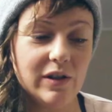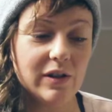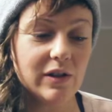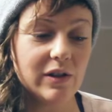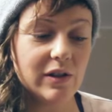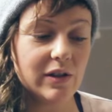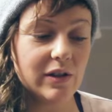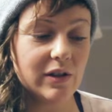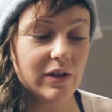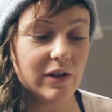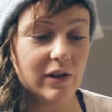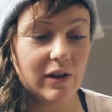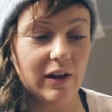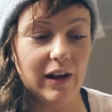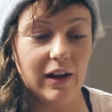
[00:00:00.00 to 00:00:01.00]

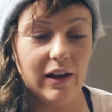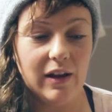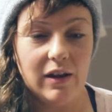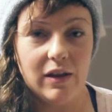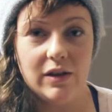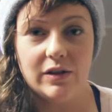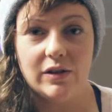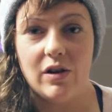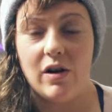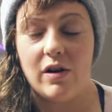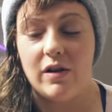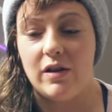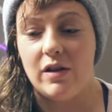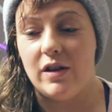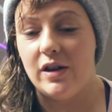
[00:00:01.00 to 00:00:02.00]
since uh, the
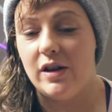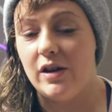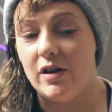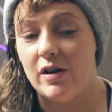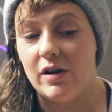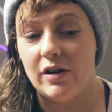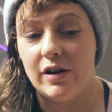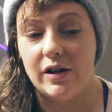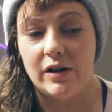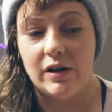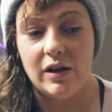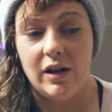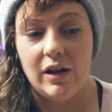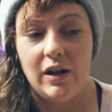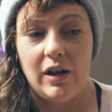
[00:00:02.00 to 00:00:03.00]
start of the year,
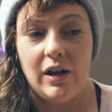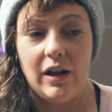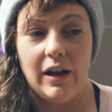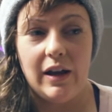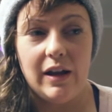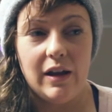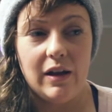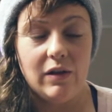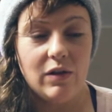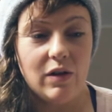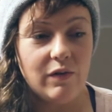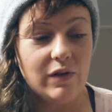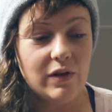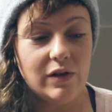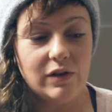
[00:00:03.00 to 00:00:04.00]
and uh,
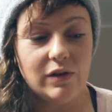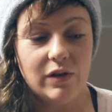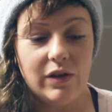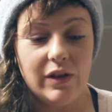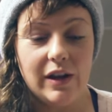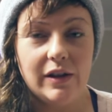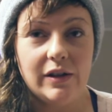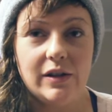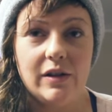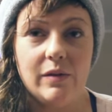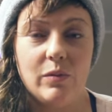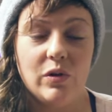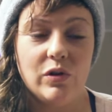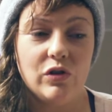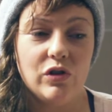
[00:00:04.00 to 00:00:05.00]
loving things
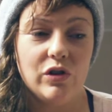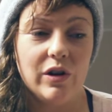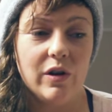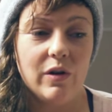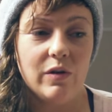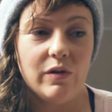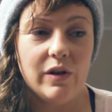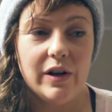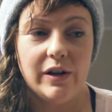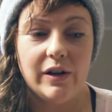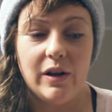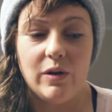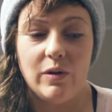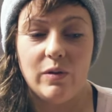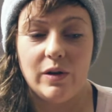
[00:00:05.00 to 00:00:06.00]
in Montreal right
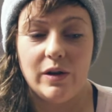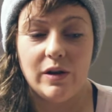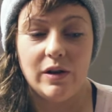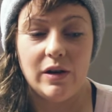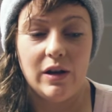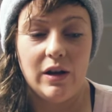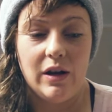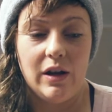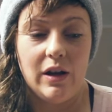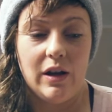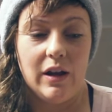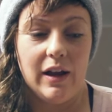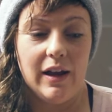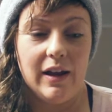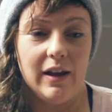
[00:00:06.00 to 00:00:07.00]
now, and
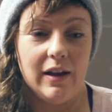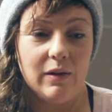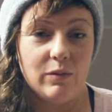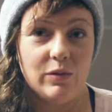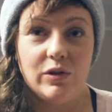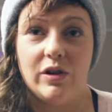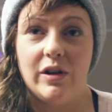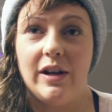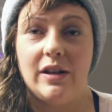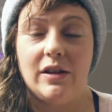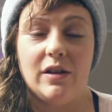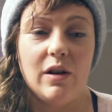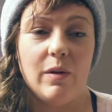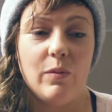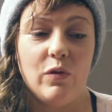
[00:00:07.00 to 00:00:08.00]
uh, it was
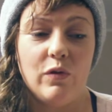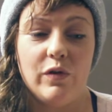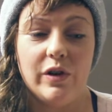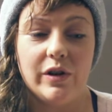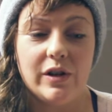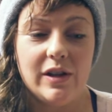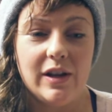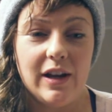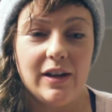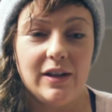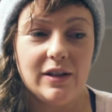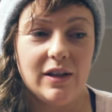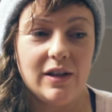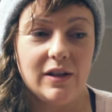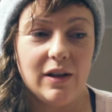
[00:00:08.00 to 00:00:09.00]
great to come over to
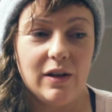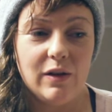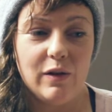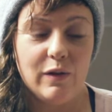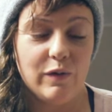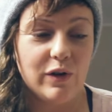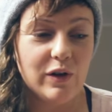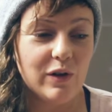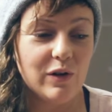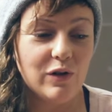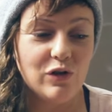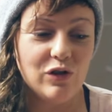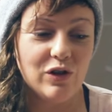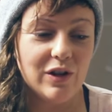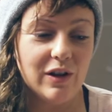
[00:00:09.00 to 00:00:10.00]
Iceland. I love the
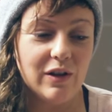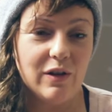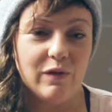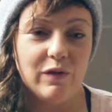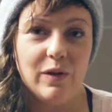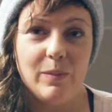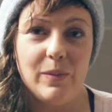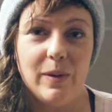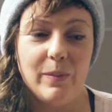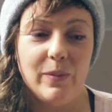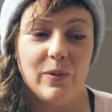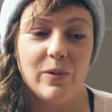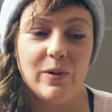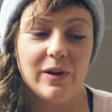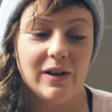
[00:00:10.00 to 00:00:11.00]
country, I love the
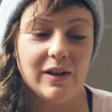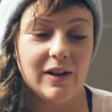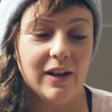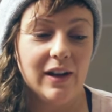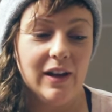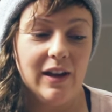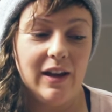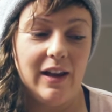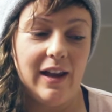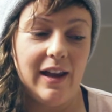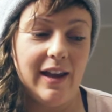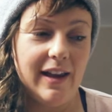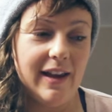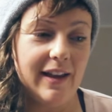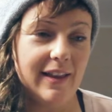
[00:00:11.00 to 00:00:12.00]
people, and
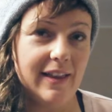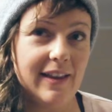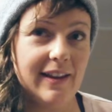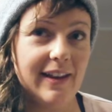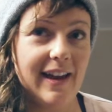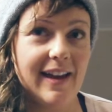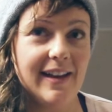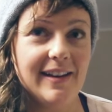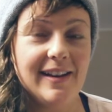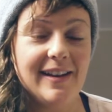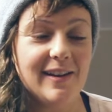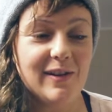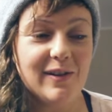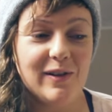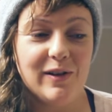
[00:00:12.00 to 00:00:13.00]
uh, the gang
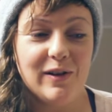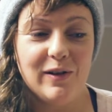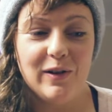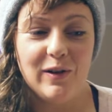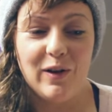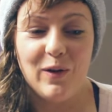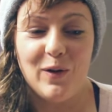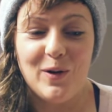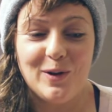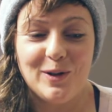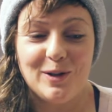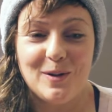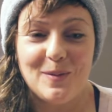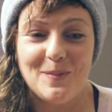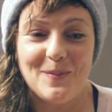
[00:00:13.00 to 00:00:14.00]
here are
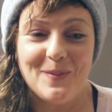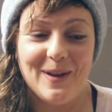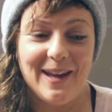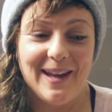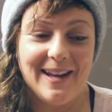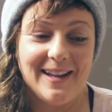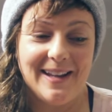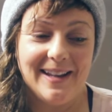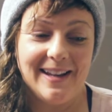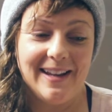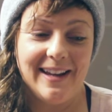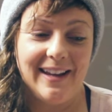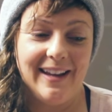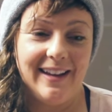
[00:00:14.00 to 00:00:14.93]
awesome, and